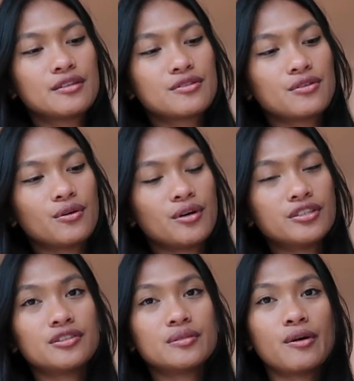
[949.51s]
So I
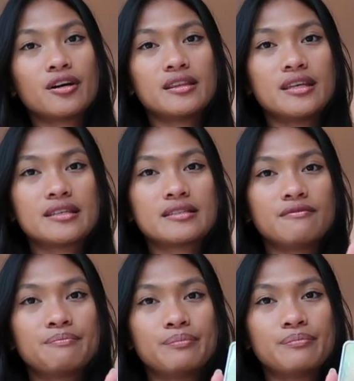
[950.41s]
just bought this
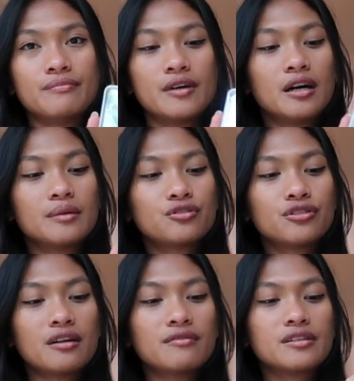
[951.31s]

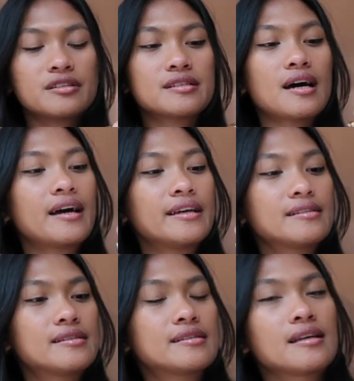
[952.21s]
travel size